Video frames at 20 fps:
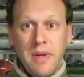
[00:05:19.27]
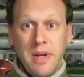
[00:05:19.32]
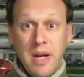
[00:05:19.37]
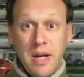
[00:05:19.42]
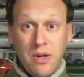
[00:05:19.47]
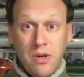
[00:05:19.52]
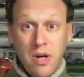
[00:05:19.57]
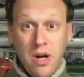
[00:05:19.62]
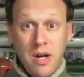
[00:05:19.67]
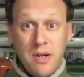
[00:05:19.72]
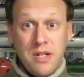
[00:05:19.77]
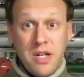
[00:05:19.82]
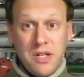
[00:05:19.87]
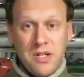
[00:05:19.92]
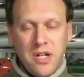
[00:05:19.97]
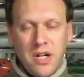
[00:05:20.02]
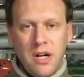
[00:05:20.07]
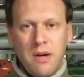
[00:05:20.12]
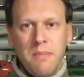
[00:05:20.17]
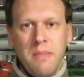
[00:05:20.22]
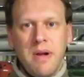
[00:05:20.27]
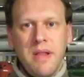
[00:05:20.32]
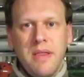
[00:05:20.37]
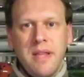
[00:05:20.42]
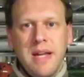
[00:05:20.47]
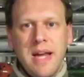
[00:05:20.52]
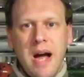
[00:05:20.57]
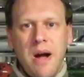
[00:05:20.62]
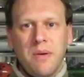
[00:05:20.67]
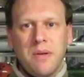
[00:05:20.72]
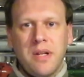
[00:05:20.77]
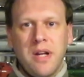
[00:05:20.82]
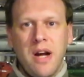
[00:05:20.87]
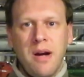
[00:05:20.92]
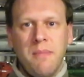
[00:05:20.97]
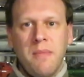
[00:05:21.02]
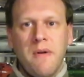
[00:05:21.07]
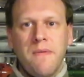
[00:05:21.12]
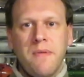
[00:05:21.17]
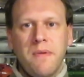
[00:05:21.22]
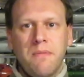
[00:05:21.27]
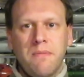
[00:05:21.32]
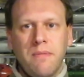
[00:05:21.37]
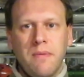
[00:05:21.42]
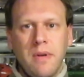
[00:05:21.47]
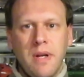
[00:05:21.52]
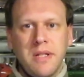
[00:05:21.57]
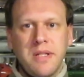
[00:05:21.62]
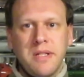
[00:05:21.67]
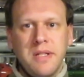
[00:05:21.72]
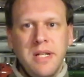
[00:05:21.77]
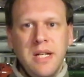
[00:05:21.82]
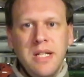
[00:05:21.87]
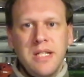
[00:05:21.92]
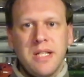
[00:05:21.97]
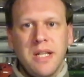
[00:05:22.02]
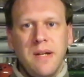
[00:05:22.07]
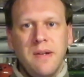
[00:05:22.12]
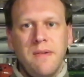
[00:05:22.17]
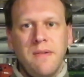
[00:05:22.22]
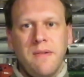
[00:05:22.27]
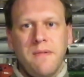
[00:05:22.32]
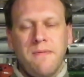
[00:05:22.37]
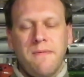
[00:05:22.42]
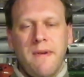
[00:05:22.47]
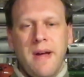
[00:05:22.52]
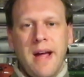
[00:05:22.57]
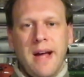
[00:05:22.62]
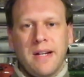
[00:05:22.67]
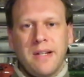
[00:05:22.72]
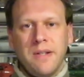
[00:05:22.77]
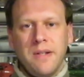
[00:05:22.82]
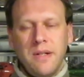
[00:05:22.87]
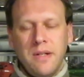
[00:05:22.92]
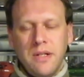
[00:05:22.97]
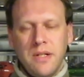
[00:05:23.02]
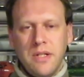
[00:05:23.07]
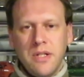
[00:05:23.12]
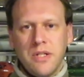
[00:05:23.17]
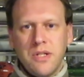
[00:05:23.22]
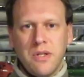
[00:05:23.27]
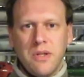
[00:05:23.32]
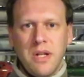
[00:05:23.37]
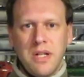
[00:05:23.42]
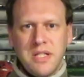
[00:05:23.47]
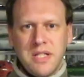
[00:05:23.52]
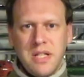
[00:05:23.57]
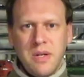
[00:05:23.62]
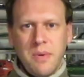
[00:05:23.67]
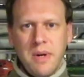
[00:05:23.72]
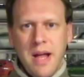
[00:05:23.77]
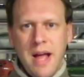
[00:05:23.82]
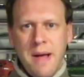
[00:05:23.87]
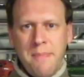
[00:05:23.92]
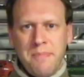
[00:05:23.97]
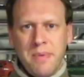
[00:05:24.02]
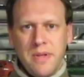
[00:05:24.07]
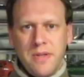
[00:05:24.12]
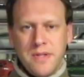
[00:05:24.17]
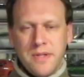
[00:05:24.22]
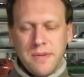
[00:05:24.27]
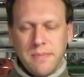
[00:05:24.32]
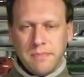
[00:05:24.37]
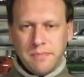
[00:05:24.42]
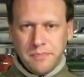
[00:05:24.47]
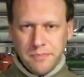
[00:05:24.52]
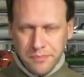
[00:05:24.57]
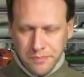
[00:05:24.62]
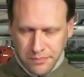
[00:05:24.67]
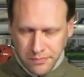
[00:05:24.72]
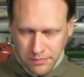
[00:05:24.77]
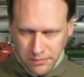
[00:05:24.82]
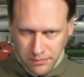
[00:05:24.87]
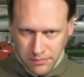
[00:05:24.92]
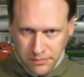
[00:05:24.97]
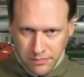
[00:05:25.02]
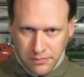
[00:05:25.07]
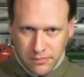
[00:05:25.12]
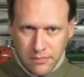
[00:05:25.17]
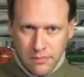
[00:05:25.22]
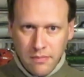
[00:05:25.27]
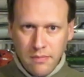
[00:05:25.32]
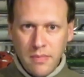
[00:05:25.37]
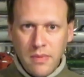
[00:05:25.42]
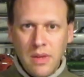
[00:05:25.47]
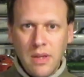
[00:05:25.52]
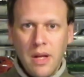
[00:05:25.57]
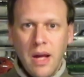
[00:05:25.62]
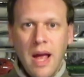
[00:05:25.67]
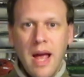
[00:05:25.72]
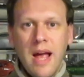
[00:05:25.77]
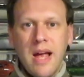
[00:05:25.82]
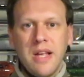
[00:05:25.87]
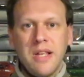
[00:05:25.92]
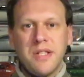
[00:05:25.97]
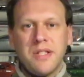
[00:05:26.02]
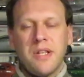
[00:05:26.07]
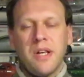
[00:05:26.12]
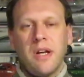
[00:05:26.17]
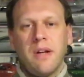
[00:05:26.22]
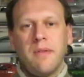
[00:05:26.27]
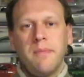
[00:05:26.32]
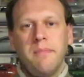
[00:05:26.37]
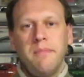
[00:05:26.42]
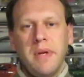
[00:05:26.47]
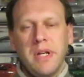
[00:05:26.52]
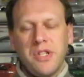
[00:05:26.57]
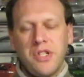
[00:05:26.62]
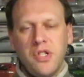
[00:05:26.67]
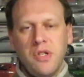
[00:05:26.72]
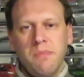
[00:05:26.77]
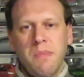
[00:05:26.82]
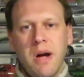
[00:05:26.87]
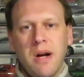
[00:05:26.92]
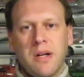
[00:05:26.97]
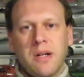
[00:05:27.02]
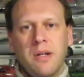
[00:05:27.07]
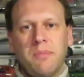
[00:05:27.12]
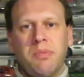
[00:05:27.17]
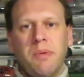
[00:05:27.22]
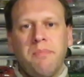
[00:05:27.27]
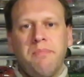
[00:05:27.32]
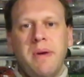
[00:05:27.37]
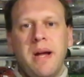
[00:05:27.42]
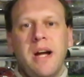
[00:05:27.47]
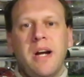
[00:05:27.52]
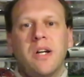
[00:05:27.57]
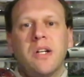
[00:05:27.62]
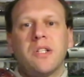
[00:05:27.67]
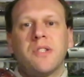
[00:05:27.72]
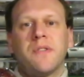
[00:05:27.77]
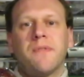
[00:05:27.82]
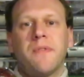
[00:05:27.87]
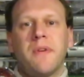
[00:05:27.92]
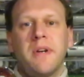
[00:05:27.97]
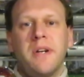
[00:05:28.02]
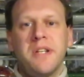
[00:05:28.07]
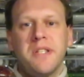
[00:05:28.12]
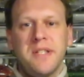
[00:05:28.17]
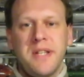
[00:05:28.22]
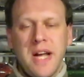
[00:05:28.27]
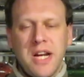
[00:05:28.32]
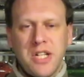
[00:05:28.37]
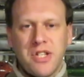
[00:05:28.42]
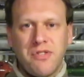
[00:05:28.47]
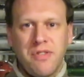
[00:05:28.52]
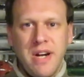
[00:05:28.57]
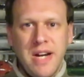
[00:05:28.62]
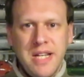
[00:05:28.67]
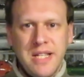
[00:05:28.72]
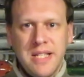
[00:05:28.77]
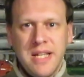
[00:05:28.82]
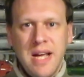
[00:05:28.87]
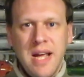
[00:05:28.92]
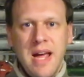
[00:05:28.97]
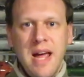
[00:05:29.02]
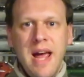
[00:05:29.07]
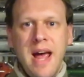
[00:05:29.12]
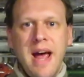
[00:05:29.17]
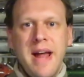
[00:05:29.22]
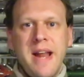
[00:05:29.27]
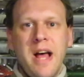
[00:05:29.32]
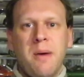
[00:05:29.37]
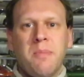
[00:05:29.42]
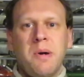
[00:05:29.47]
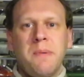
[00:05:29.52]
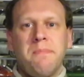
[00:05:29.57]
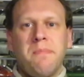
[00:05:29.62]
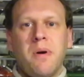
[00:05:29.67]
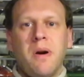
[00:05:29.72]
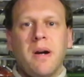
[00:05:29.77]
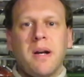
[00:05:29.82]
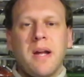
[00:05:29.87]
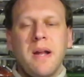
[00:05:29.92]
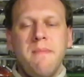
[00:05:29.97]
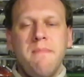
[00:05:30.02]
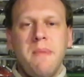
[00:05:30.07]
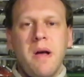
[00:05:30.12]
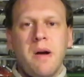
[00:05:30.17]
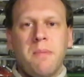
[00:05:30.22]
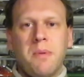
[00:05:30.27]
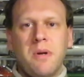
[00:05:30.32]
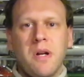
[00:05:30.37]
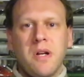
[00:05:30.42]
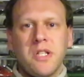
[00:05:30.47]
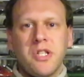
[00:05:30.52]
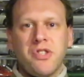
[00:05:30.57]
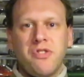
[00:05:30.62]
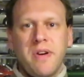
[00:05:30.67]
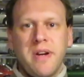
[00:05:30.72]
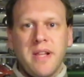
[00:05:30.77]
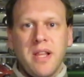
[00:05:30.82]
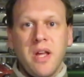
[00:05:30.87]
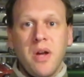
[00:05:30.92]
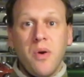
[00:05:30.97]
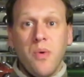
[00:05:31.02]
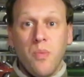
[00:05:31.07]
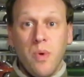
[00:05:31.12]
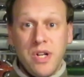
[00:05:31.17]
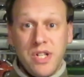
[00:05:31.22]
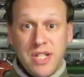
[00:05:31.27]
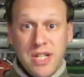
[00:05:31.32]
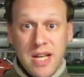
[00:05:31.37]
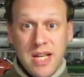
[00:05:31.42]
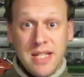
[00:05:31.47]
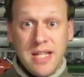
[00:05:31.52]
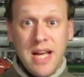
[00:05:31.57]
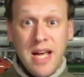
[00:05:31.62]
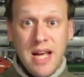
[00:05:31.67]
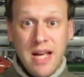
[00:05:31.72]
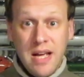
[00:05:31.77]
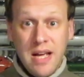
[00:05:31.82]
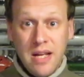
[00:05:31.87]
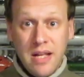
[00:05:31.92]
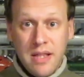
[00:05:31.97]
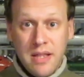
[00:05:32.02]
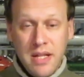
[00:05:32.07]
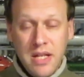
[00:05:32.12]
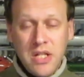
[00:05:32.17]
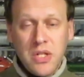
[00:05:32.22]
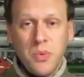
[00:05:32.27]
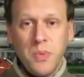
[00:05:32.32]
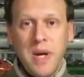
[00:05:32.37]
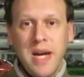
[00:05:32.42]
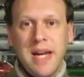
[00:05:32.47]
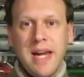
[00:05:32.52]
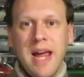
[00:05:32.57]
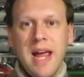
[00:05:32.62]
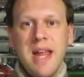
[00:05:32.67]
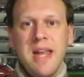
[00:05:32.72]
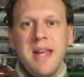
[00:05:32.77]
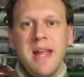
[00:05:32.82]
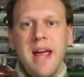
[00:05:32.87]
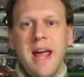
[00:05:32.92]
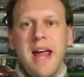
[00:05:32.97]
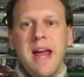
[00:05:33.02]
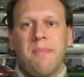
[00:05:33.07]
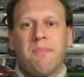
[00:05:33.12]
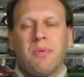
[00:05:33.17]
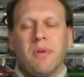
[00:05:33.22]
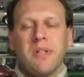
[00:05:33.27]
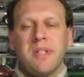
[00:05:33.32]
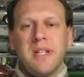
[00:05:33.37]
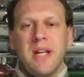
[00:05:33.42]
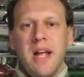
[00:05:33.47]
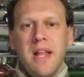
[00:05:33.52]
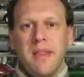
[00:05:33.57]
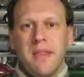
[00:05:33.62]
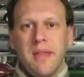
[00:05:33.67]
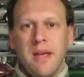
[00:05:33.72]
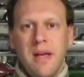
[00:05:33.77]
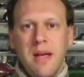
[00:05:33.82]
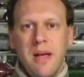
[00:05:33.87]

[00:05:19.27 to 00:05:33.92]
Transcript: it could determine the outcome of a season, in fact. So let's see what happens as Mick Schumacher prepares for his next race at Albert Park in Melbourne, Australia, which is this weekend, April 10th.